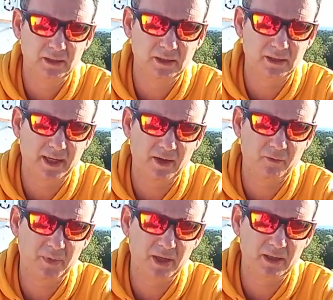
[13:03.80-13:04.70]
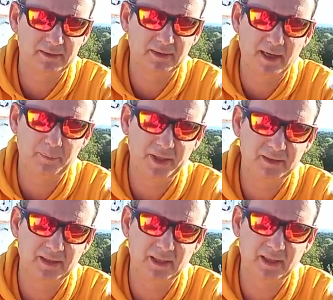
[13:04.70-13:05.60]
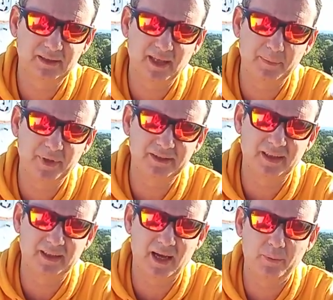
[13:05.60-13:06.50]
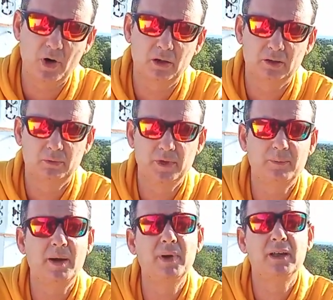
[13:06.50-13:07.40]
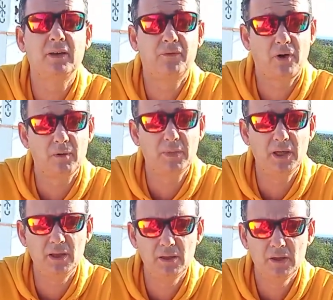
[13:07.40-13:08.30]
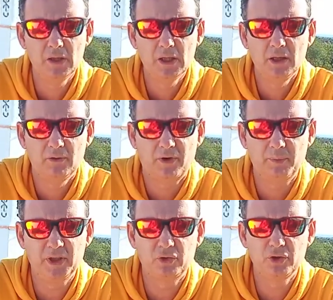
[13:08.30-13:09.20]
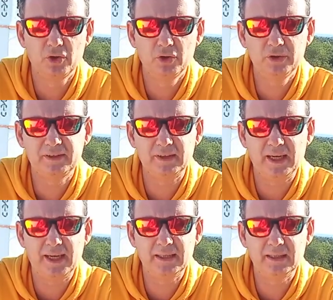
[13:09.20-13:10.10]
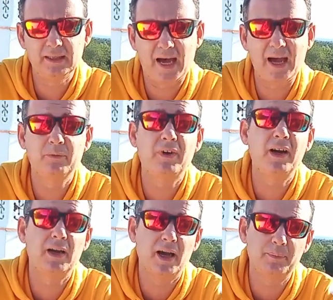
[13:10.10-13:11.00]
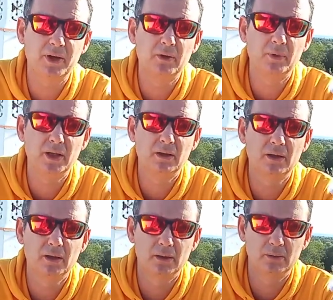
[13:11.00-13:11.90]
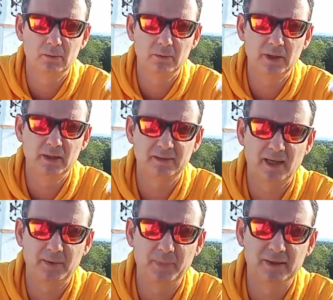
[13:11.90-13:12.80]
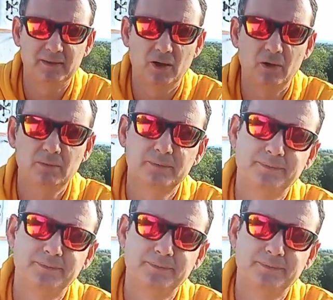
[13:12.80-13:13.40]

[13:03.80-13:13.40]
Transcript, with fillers: uh, gave me this eyepiece. It's eyepiece that I bought with my money for me, for me to use, and uh, I'm very happy with uh, with this eyepiece. So